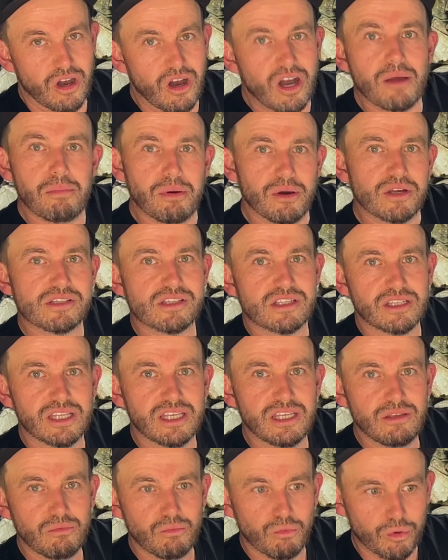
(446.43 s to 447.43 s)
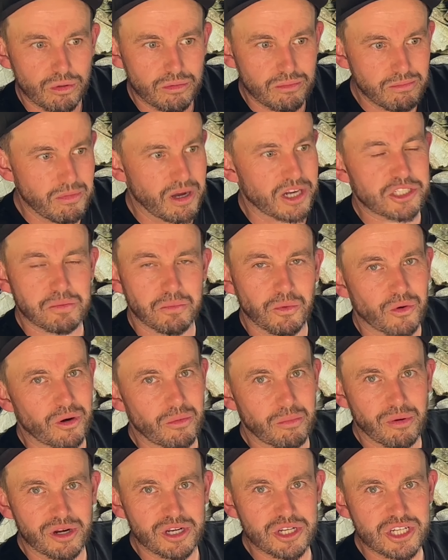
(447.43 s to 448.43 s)
I personally would much more
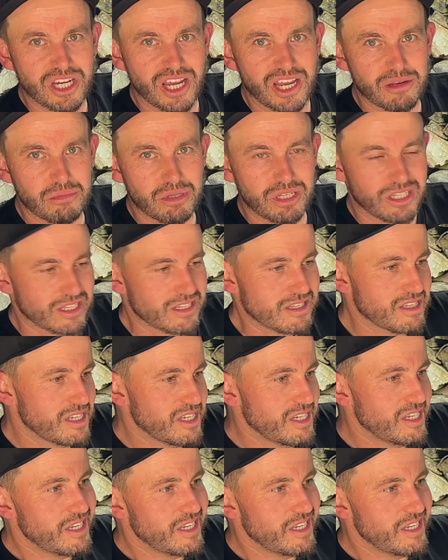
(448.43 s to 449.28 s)
appreciate because,